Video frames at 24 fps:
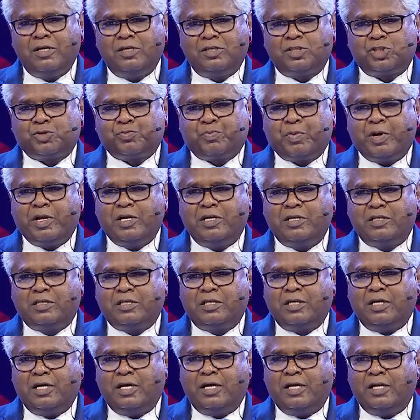spent
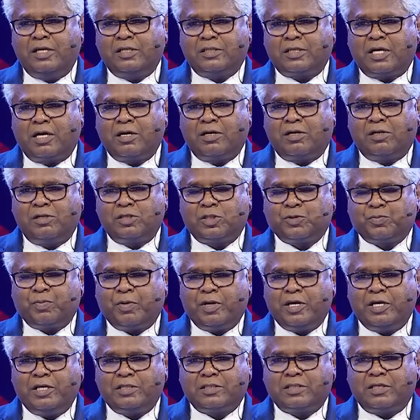in his uncle's
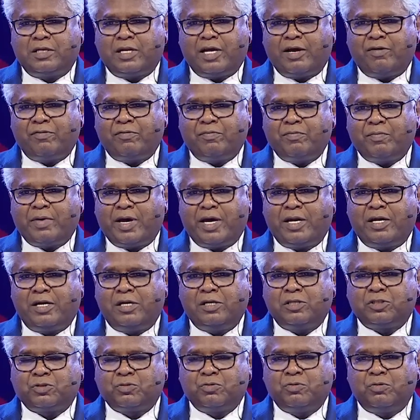place and having married
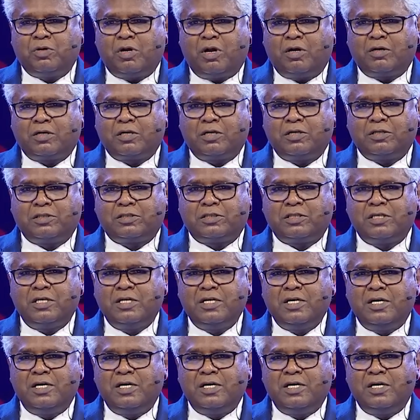his two daughters,